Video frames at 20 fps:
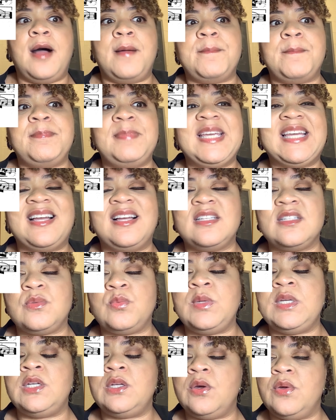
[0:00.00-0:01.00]
because
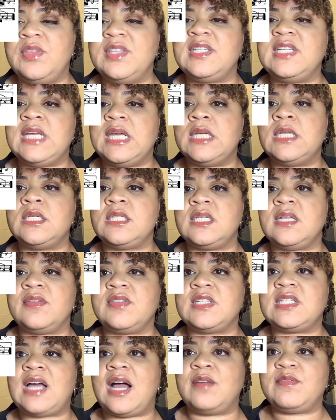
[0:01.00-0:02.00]
we know the tendency of the
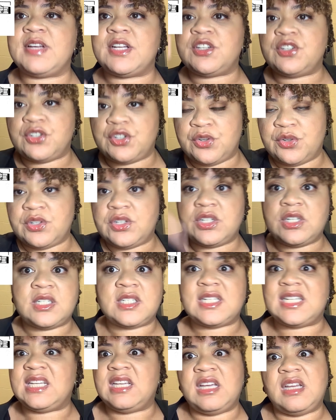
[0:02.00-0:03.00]
top register is
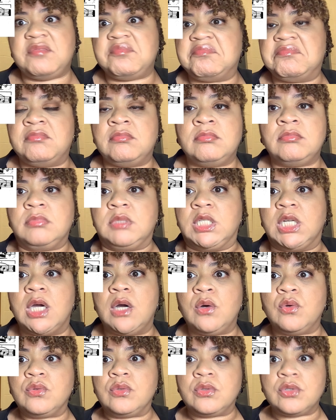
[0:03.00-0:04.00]
just to get, you
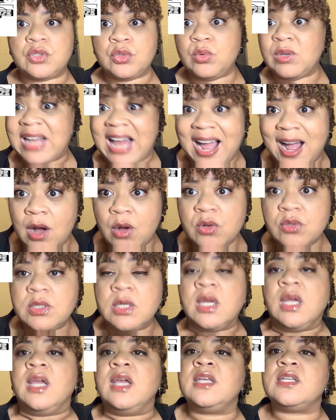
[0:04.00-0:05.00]
know, too loud.
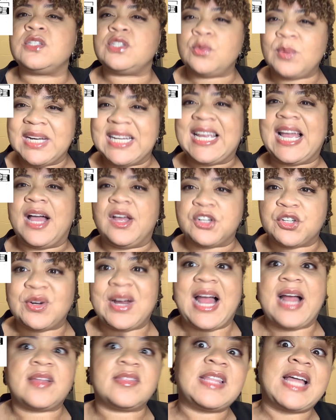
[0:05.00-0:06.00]
So you want to
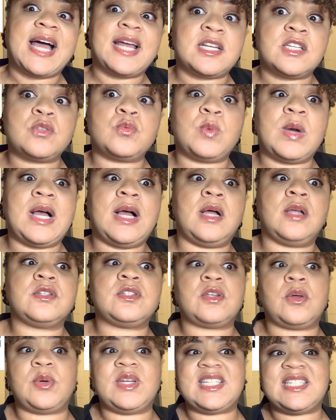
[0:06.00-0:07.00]
counteract that as well,
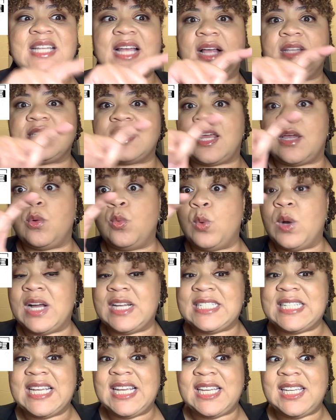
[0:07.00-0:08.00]
so it sounds like
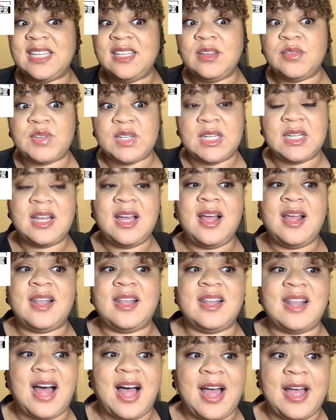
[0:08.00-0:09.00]
one even
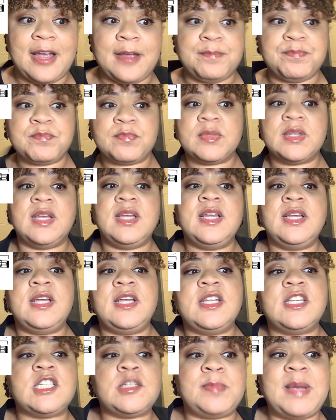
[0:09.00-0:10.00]
line,
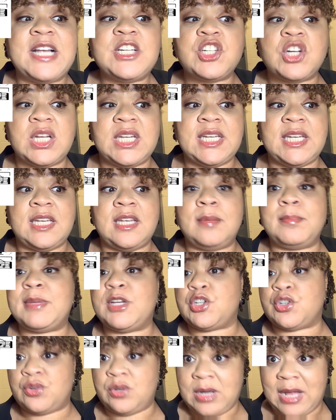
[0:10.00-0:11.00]
especially in
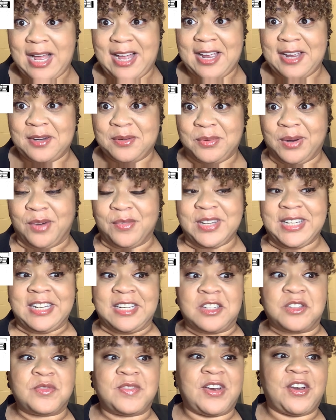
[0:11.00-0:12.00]
measure 9, where everything
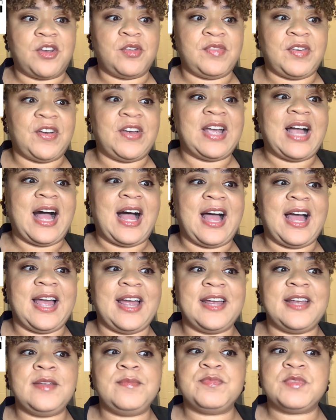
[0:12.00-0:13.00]
is very, very
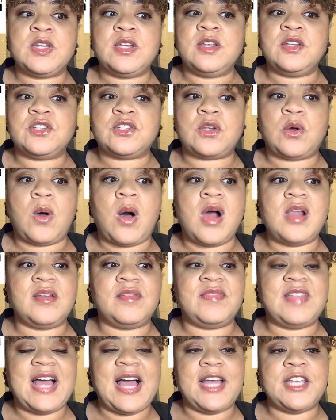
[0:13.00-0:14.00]
high. So all
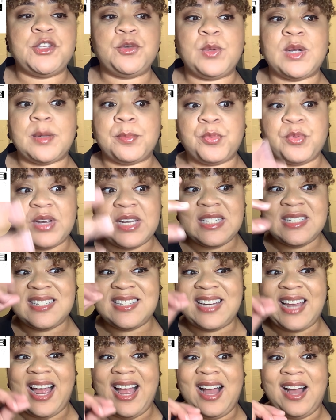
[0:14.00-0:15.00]
of that you want to bring
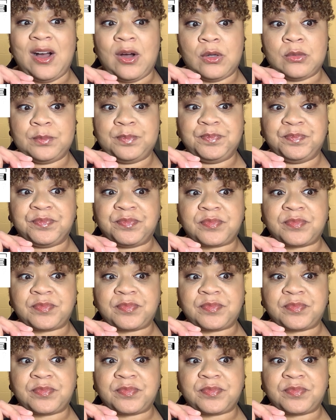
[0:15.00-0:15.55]
down.